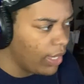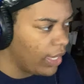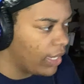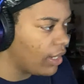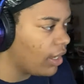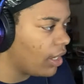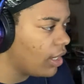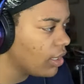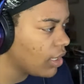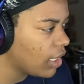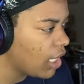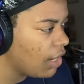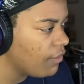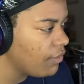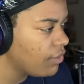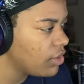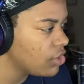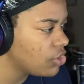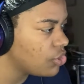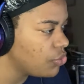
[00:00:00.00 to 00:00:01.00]
and
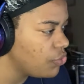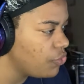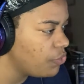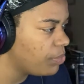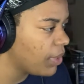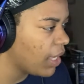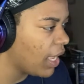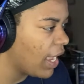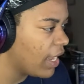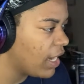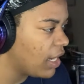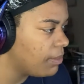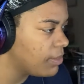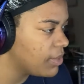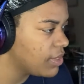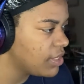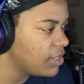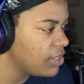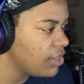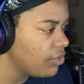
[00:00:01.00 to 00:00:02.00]
uncover the truth behind a
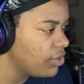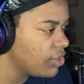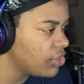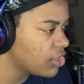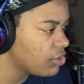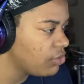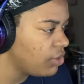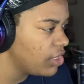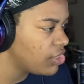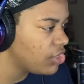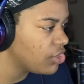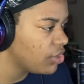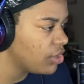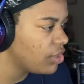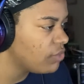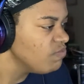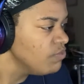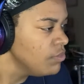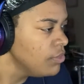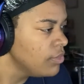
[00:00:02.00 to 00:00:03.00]
mysterious creature
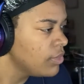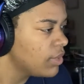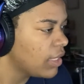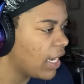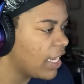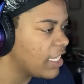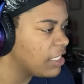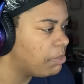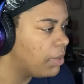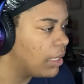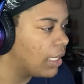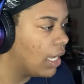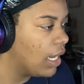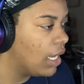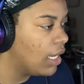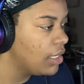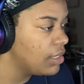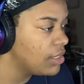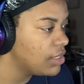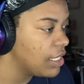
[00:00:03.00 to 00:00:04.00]
that has
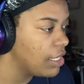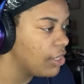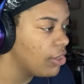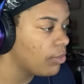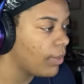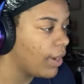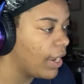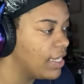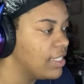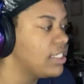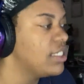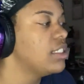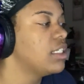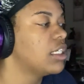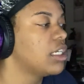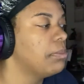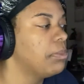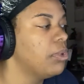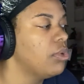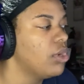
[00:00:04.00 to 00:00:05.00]
begun terrorizing the
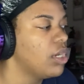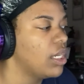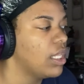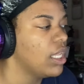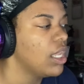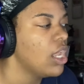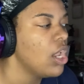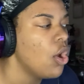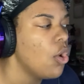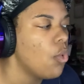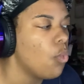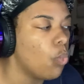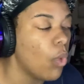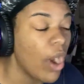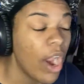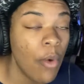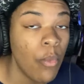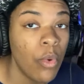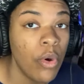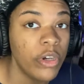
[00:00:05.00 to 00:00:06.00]
community.
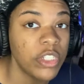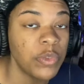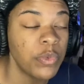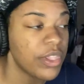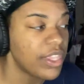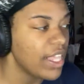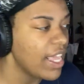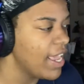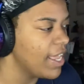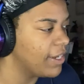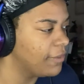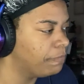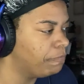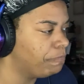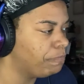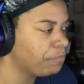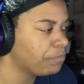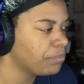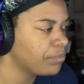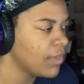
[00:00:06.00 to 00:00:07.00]
Werewolves Within,
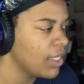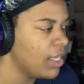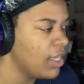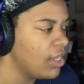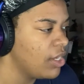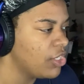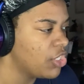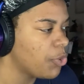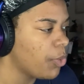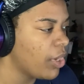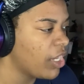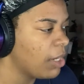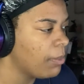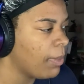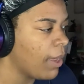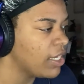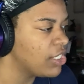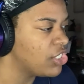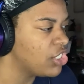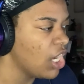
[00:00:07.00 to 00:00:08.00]
directed
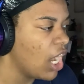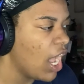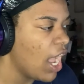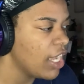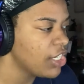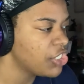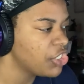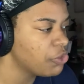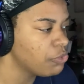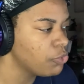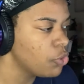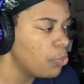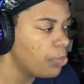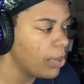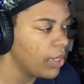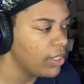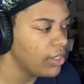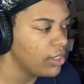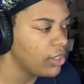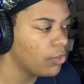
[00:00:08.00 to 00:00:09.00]
by Josh
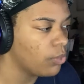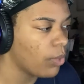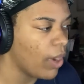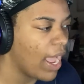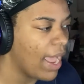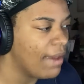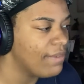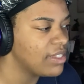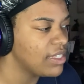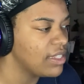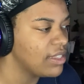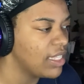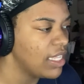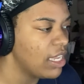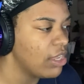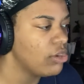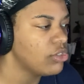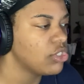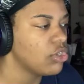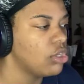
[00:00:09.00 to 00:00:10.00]
Rubin, arrives in
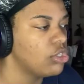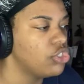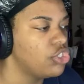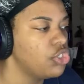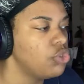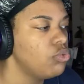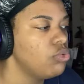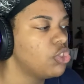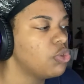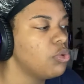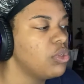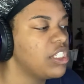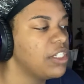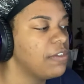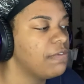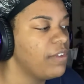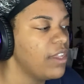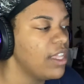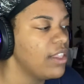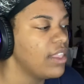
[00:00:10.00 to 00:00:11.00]
theaters on June
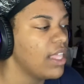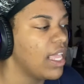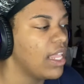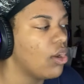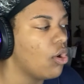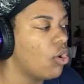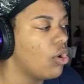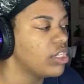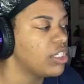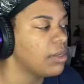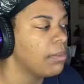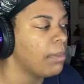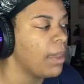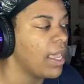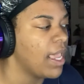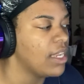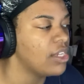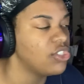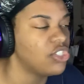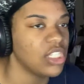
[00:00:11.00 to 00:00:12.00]
25th and on
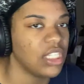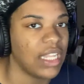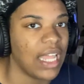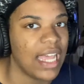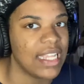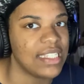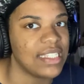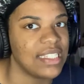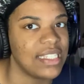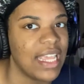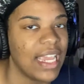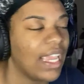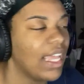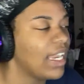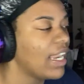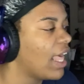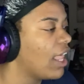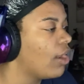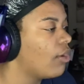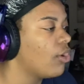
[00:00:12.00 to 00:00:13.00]
demand July
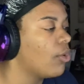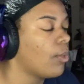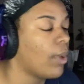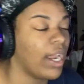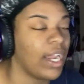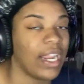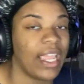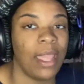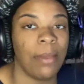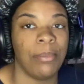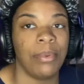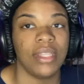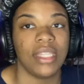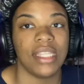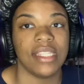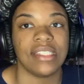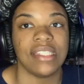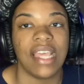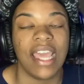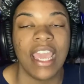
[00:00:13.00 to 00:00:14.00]
2nd. I don't know why they can't put
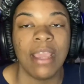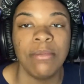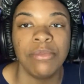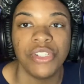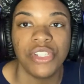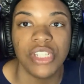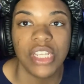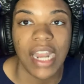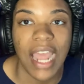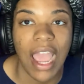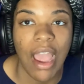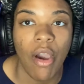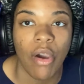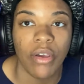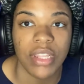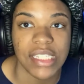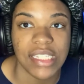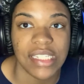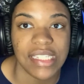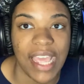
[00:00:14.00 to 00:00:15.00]
the same shit out
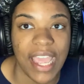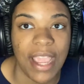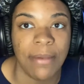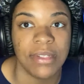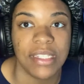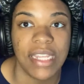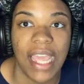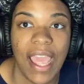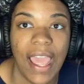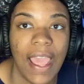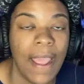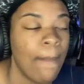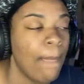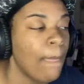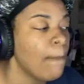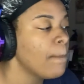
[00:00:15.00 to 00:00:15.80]
on the same day,